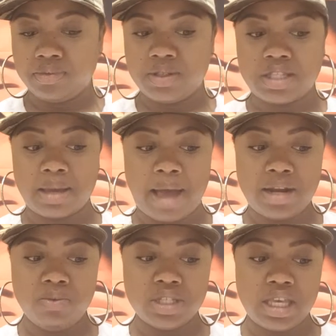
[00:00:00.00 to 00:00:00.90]

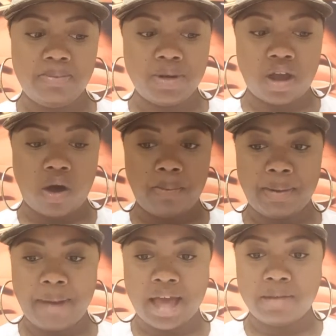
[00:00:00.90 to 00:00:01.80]
Somebody was keeping an
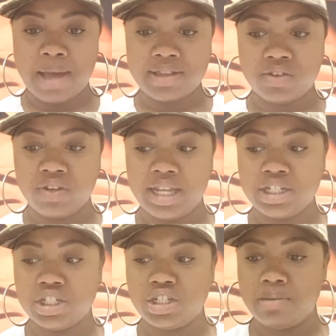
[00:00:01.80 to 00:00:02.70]
open mind about the
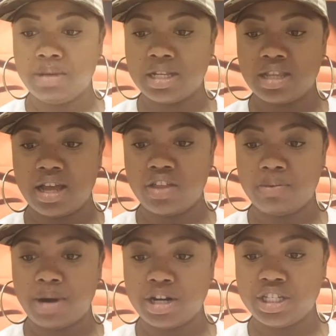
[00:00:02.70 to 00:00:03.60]
relationship, but the
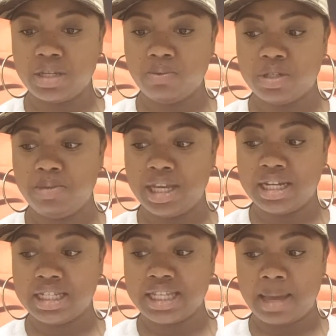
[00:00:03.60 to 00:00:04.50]
other person was
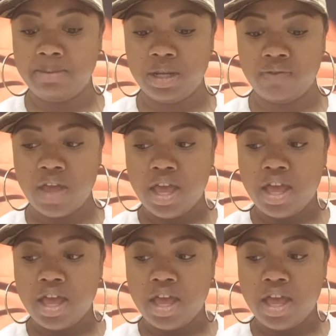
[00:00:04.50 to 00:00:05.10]
being deceptive.